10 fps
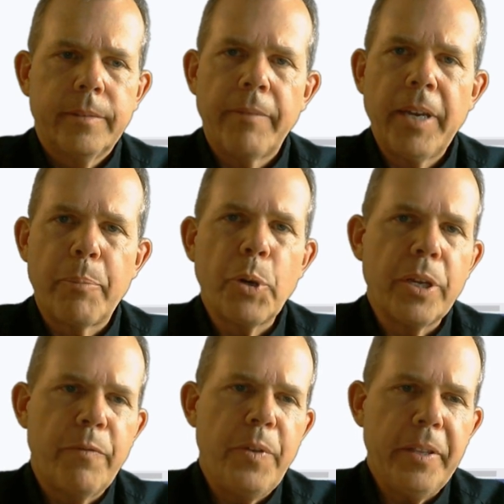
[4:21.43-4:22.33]
I've got a pretty
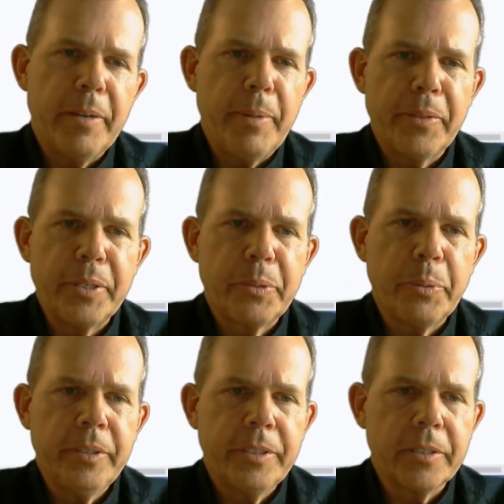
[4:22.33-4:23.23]
good feeling about this
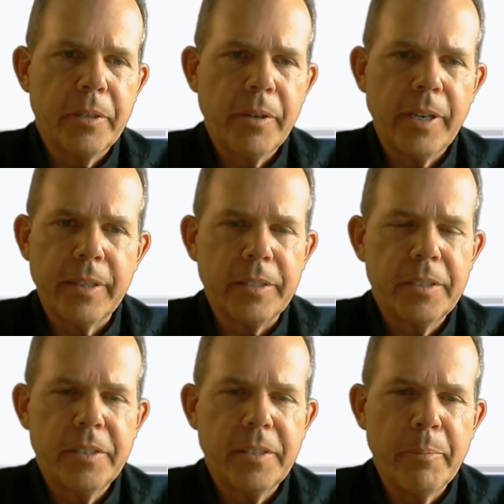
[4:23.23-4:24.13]
one, just looking at the
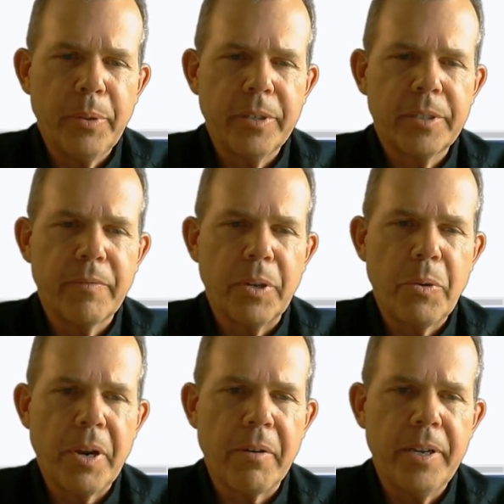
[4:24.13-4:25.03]
simpleness of the
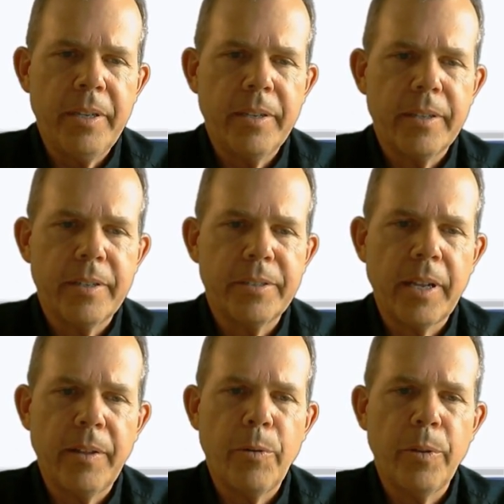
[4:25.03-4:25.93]
query. There's
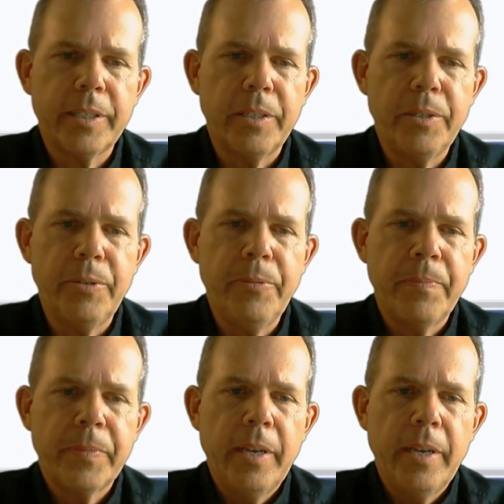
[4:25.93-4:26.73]
not a whole lot to do.